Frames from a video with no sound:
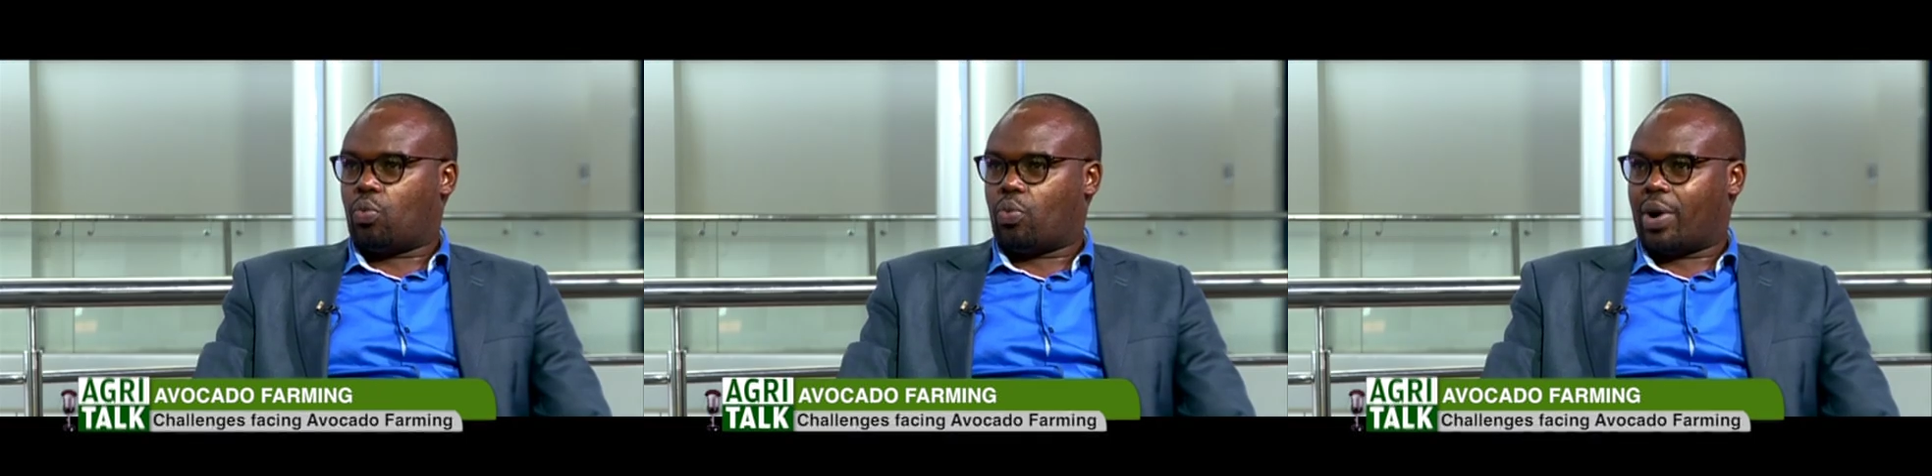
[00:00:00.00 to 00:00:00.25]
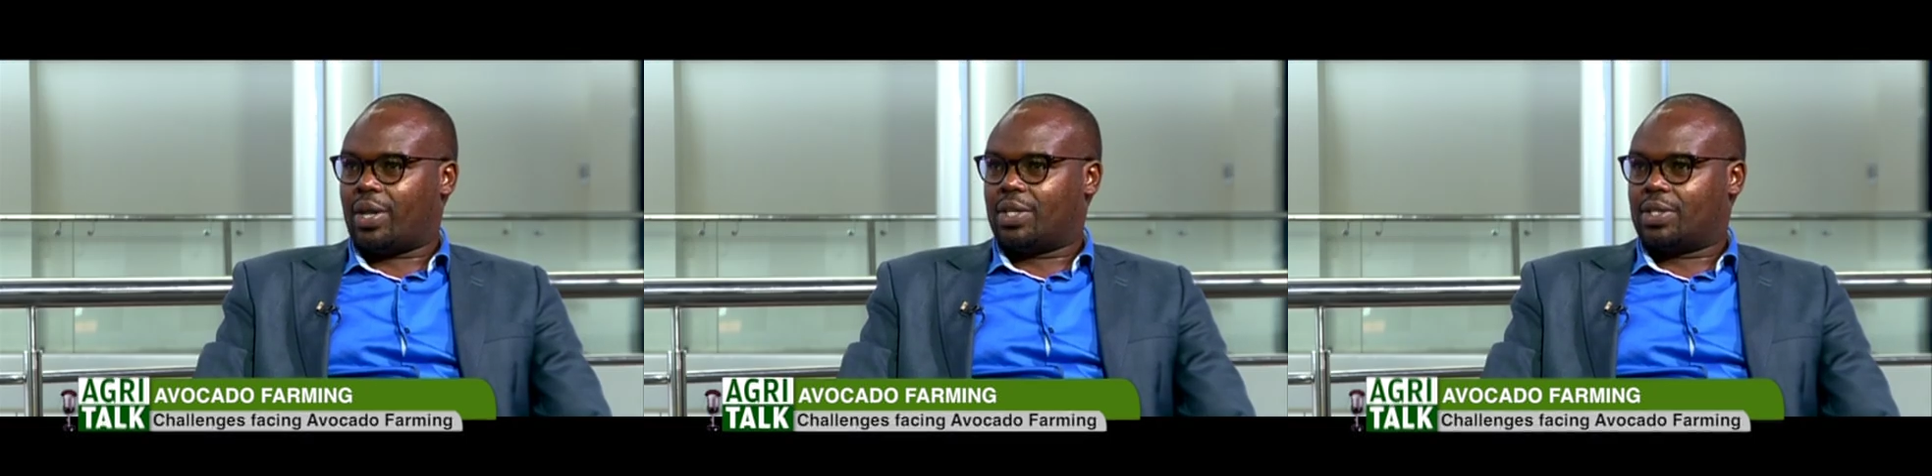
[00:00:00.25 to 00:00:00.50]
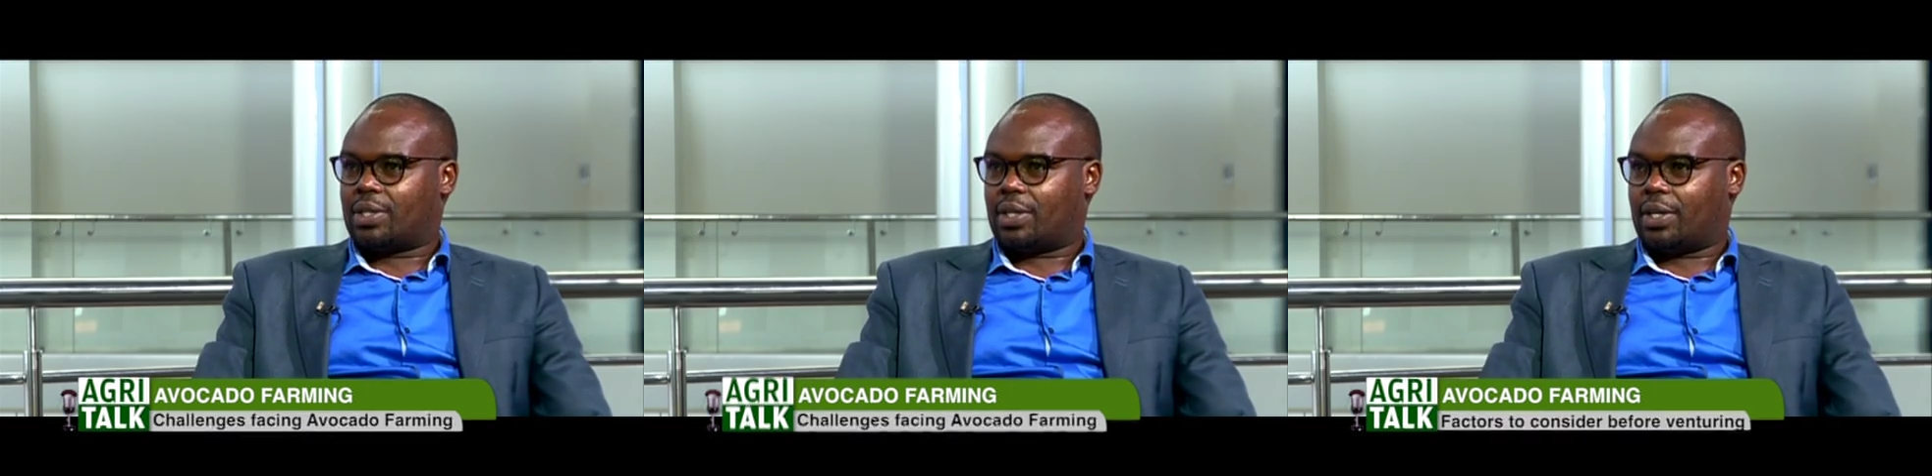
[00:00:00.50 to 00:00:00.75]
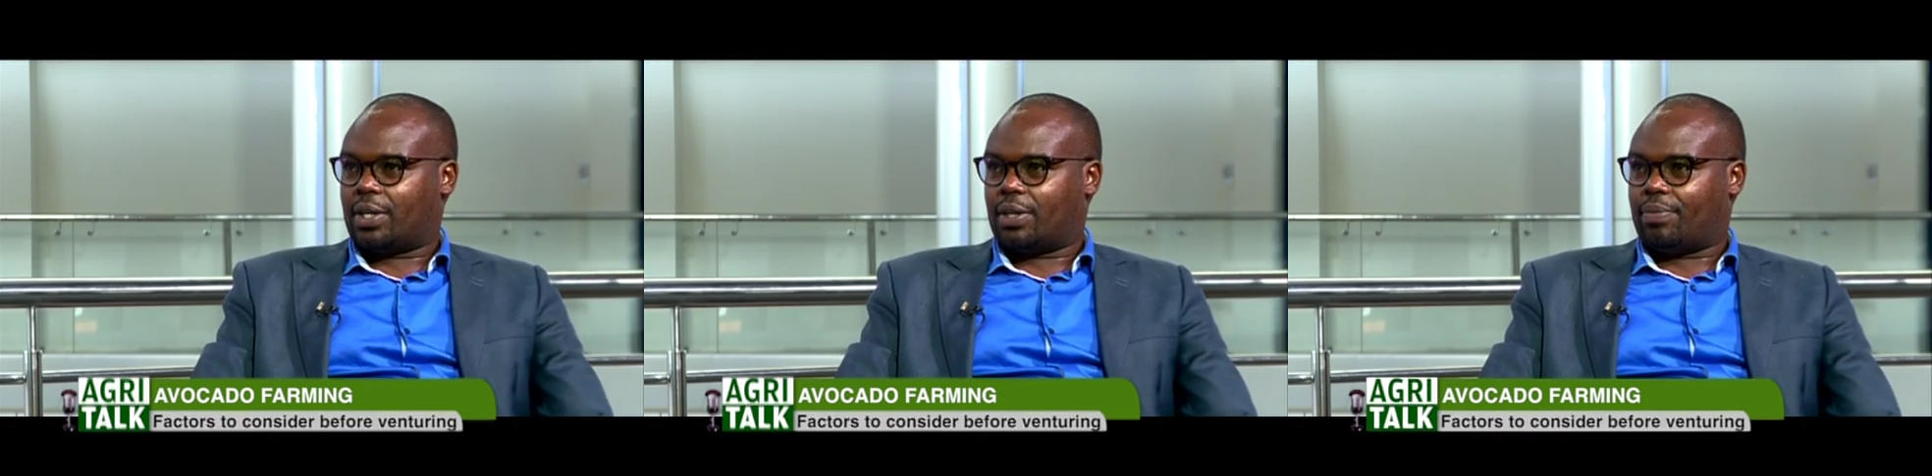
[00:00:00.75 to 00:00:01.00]
Why is
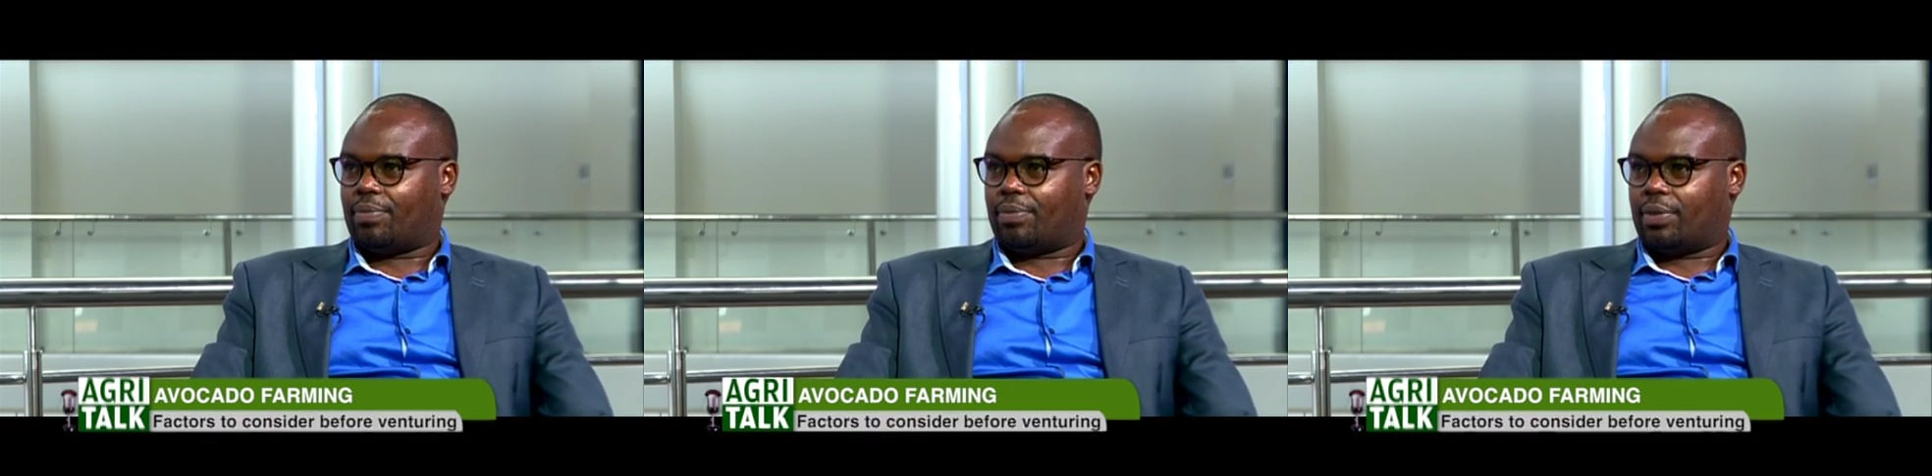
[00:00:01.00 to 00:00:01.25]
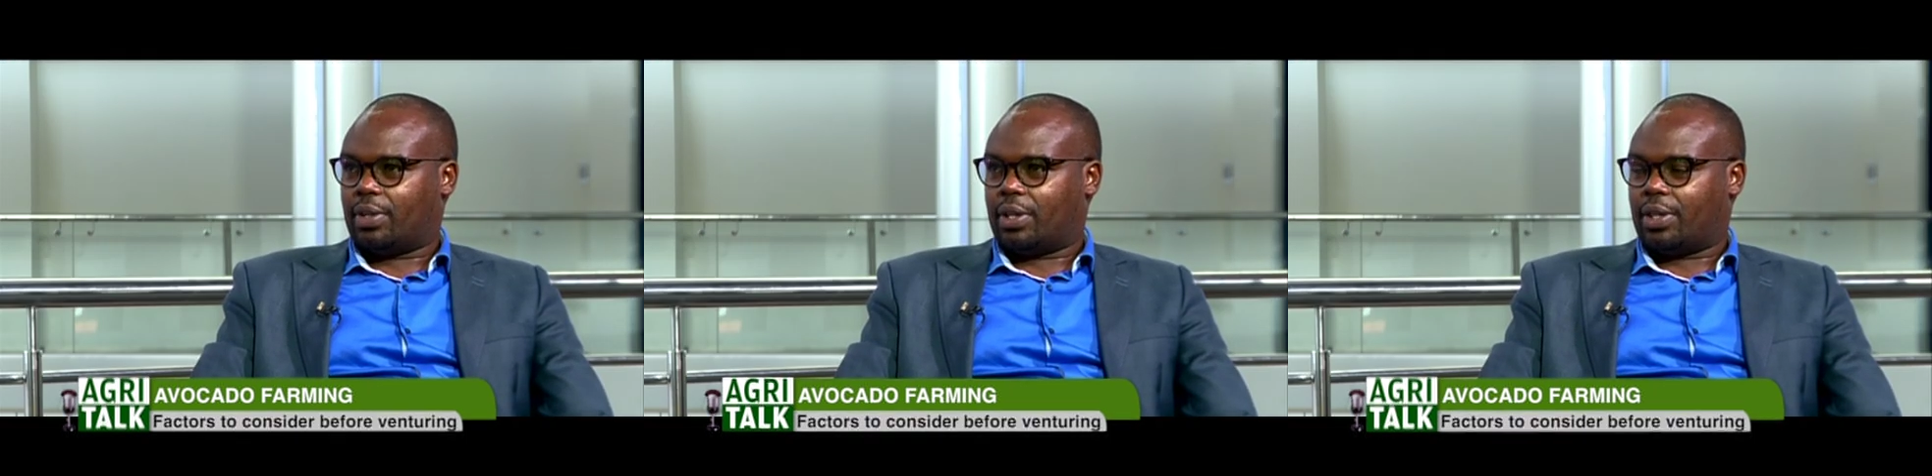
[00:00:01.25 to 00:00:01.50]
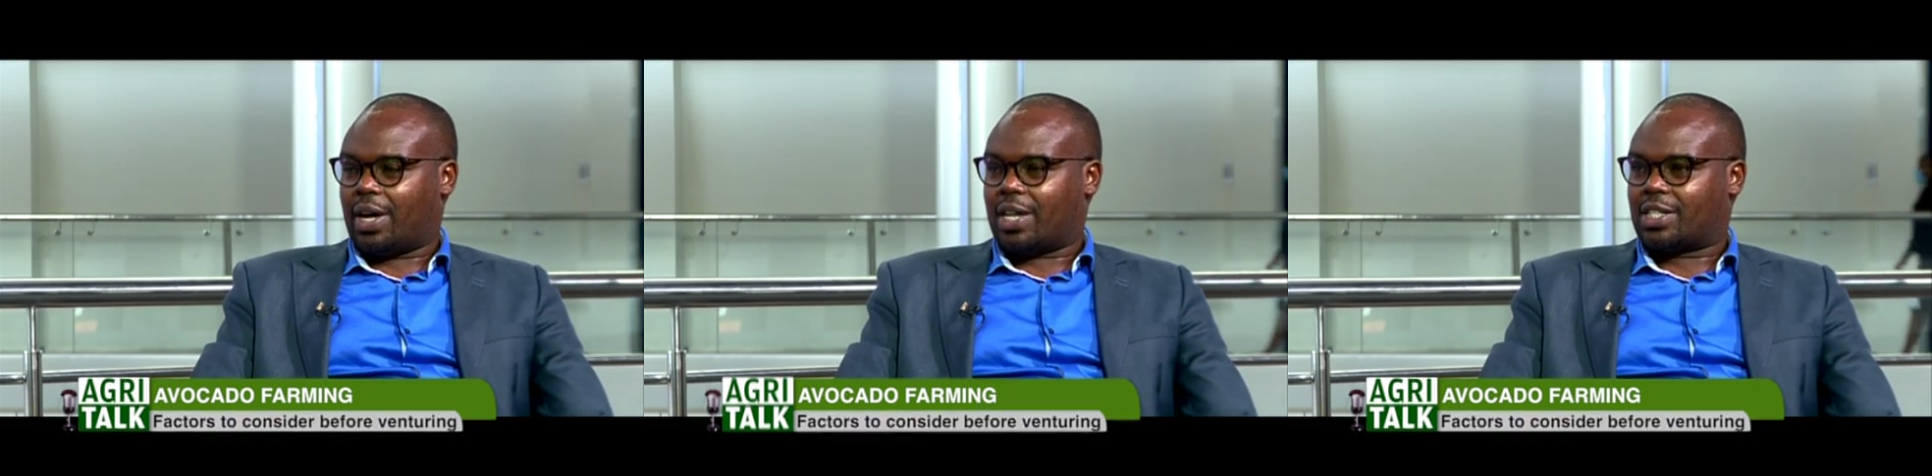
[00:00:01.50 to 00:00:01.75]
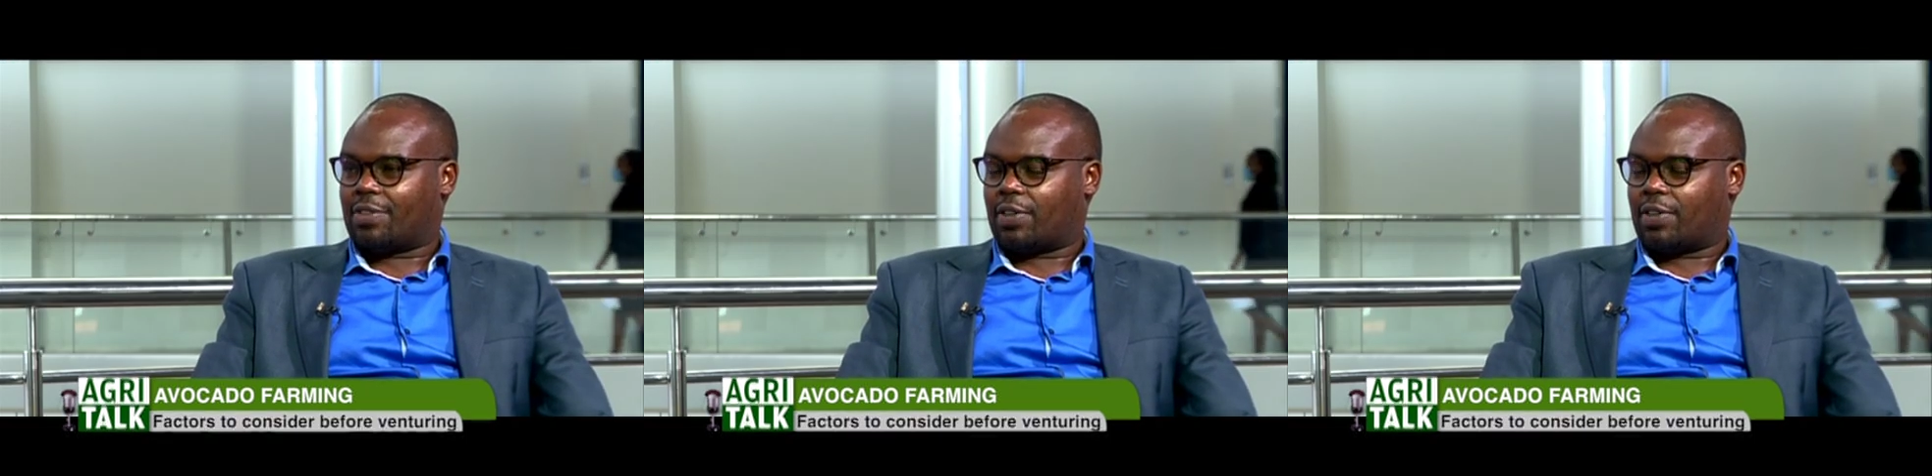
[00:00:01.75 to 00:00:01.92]
the Hass